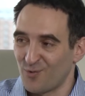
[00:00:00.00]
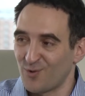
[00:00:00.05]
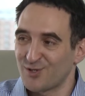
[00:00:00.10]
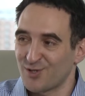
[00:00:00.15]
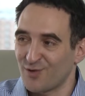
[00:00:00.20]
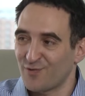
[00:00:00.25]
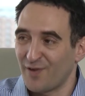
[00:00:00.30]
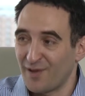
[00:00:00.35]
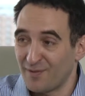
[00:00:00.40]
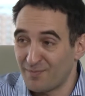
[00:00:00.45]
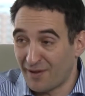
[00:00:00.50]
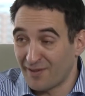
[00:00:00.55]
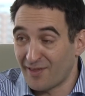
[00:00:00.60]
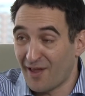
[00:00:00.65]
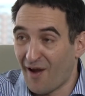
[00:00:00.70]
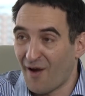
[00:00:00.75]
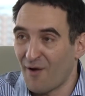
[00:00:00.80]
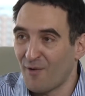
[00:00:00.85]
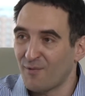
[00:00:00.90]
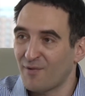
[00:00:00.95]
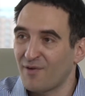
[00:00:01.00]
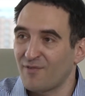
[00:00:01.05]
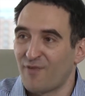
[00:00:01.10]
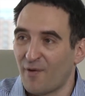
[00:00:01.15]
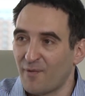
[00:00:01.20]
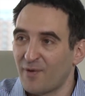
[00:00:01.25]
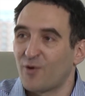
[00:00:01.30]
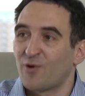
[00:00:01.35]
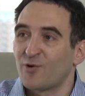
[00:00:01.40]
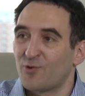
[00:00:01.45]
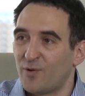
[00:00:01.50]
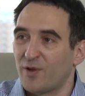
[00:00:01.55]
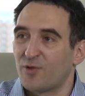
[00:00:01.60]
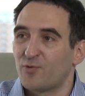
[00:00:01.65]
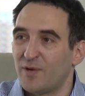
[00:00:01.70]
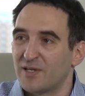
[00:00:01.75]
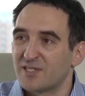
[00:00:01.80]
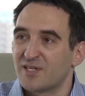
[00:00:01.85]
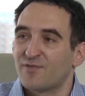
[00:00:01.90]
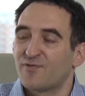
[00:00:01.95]
roots of it, but there are very
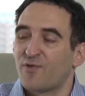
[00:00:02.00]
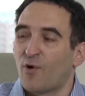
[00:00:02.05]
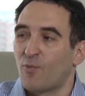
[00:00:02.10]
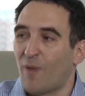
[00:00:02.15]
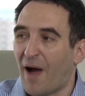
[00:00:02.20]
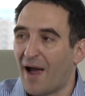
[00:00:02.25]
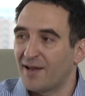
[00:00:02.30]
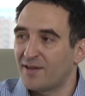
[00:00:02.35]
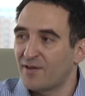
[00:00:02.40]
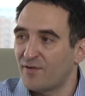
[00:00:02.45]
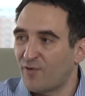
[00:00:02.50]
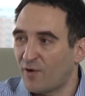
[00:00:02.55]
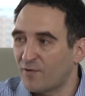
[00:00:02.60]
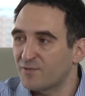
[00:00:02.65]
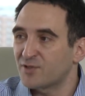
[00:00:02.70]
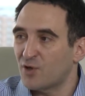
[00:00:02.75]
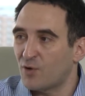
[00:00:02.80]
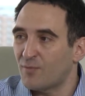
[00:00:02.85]
concrete reasons for why it evolved